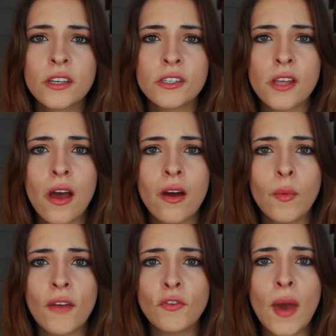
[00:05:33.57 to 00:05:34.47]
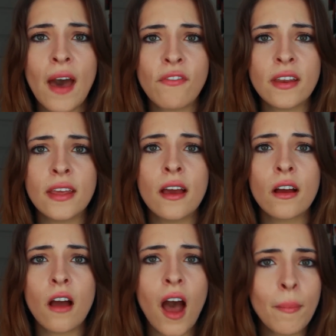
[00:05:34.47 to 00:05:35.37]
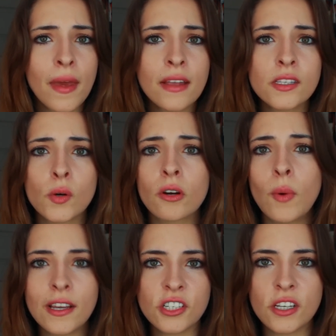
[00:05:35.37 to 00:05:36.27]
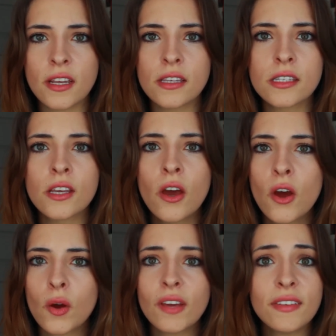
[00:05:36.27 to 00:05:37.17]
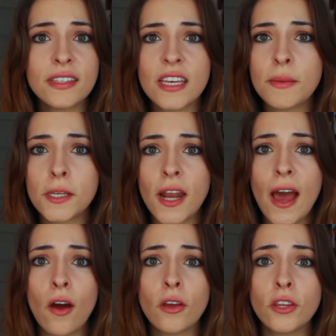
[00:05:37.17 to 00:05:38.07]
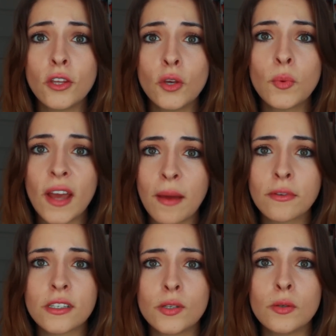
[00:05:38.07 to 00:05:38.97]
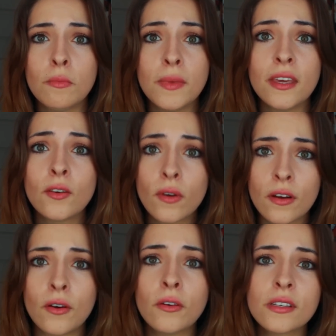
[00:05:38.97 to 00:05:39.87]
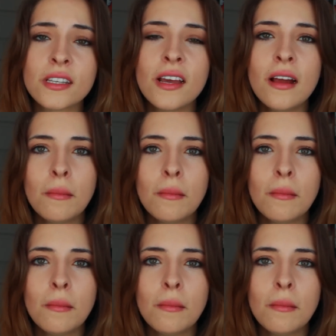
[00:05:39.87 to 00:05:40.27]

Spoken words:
So if you have any comments or questions or even tips on how you were able to meet your goals,